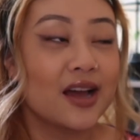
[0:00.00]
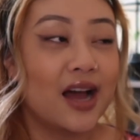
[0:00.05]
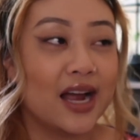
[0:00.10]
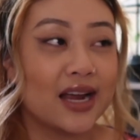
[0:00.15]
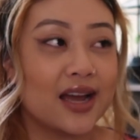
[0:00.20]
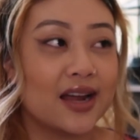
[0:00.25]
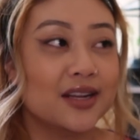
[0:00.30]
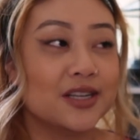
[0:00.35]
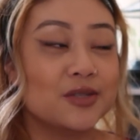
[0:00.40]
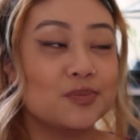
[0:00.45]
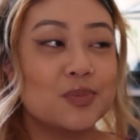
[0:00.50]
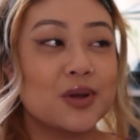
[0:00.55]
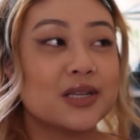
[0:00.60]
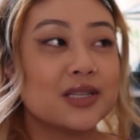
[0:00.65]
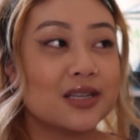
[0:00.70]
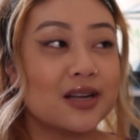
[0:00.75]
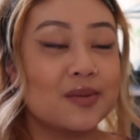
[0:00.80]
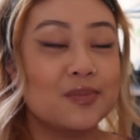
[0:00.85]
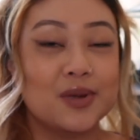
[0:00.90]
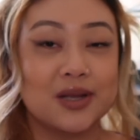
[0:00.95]
I kind of just
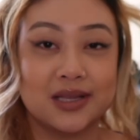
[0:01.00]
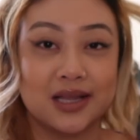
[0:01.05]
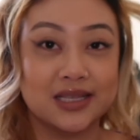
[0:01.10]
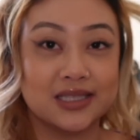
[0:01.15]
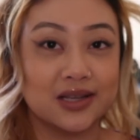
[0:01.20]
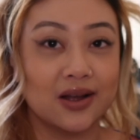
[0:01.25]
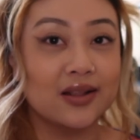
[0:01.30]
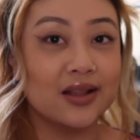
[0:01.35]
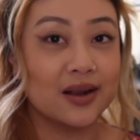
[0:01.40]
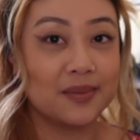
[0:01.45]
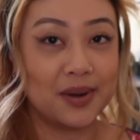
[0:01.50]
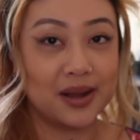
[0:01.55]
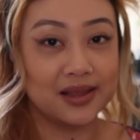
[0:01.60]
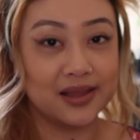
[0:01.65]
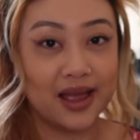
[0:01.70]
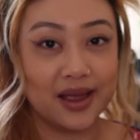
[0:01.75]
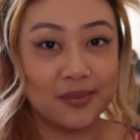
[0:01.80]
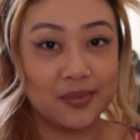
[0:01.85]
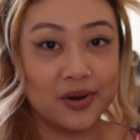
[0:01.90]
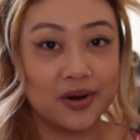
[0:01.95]
picked it up because I saw that in my
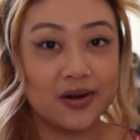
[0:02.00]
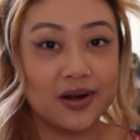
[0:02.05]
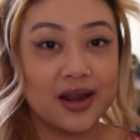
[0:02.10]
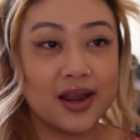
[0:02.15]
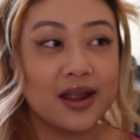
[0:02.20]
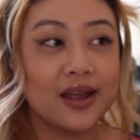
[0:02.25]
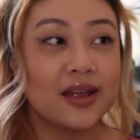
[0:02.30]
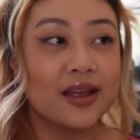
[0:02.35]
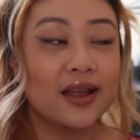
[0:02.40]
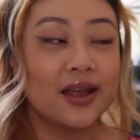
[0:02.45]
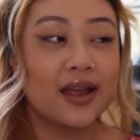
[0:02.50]
library,